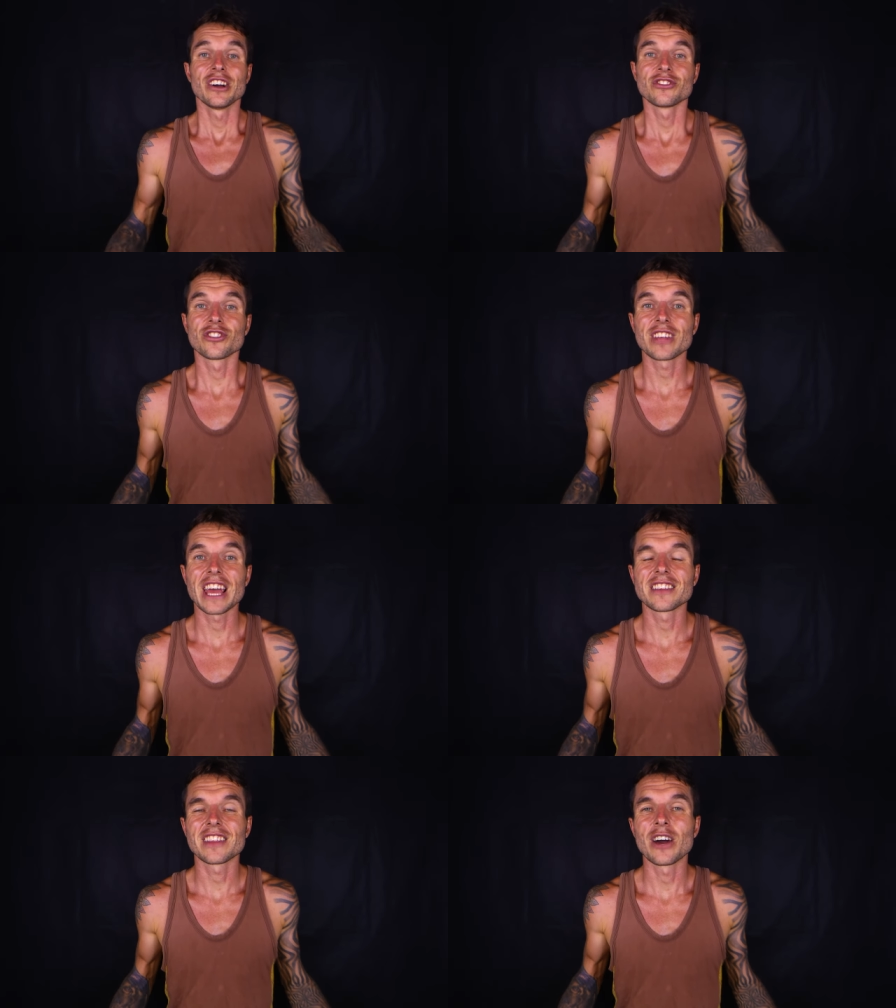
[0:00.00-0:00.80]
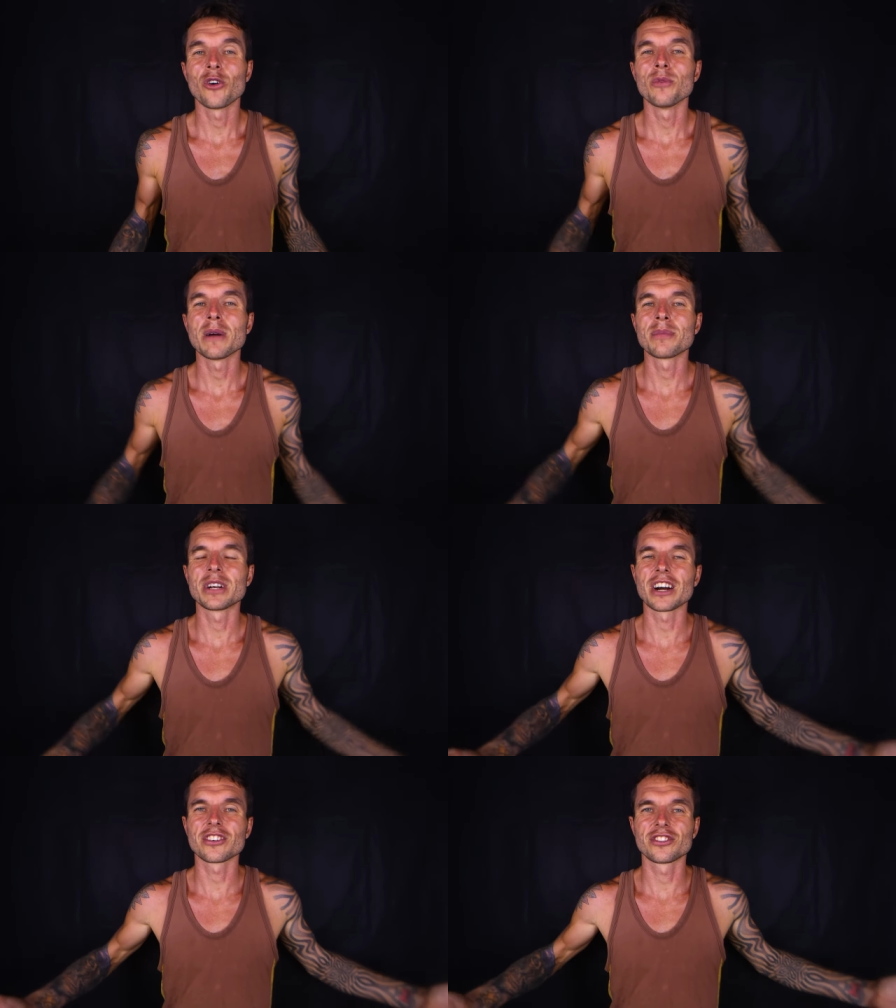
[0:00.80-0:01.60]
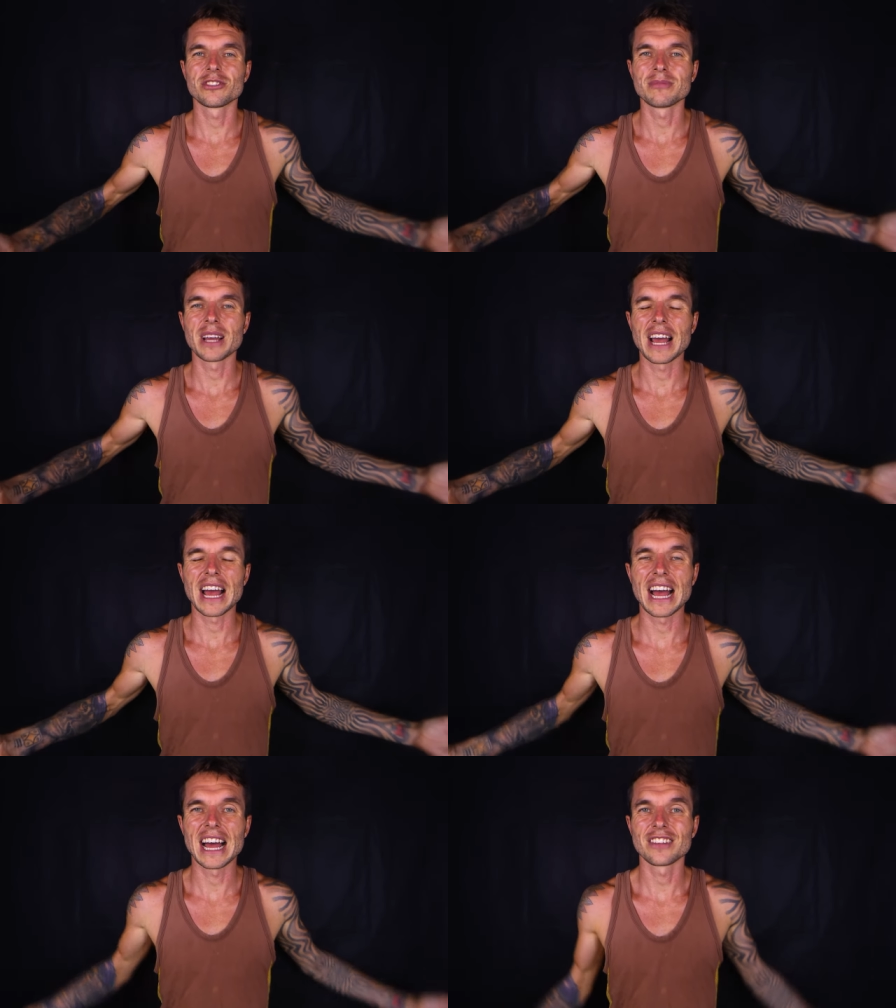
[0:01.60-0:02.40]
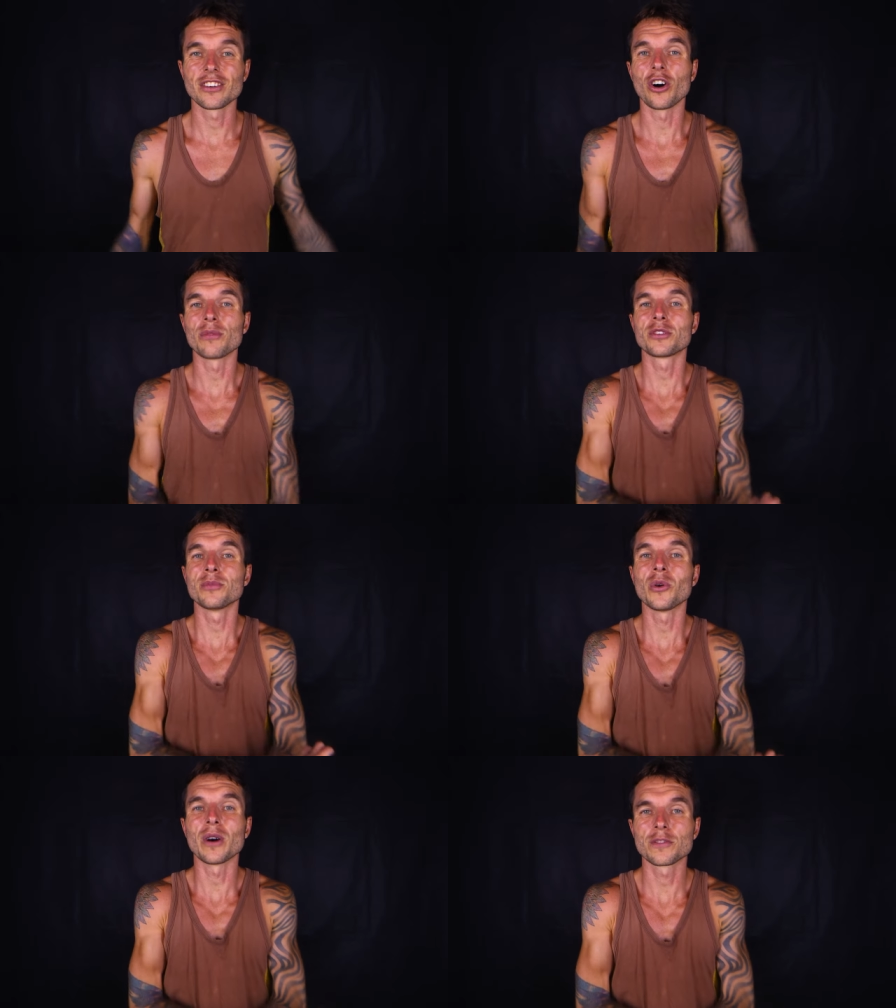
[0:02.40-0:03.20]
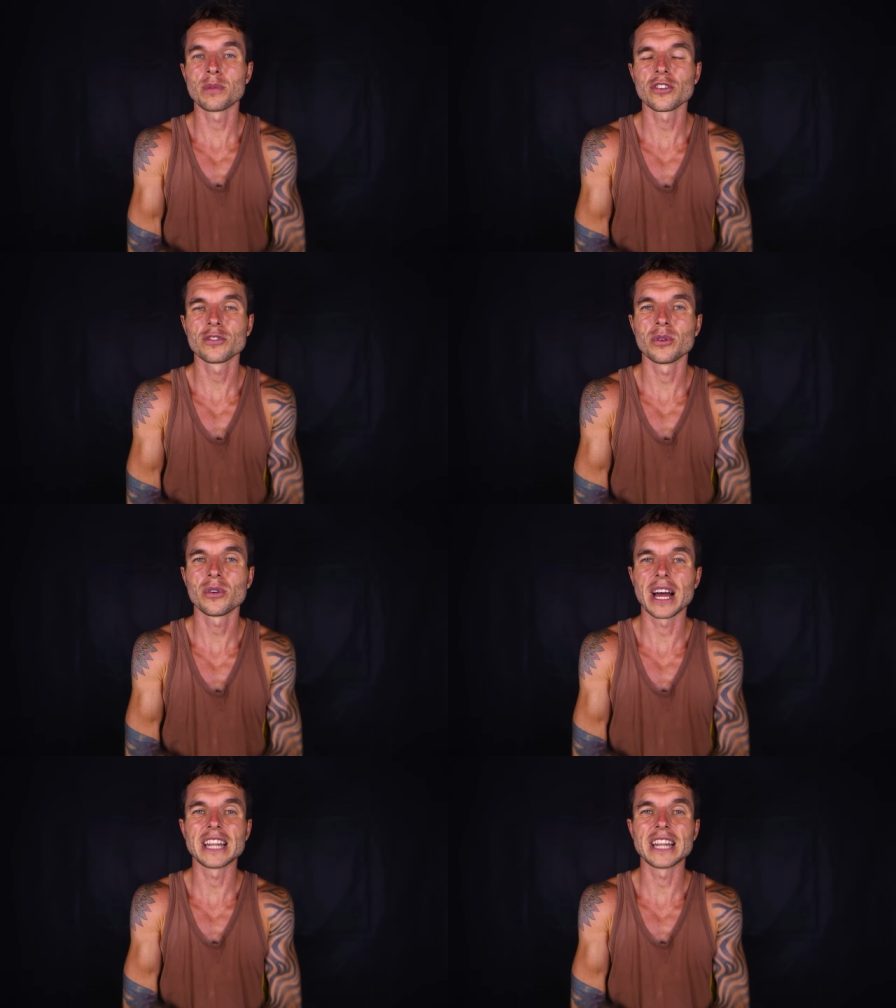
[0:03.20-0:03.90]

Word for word: just get their hormone production as optimal as possible.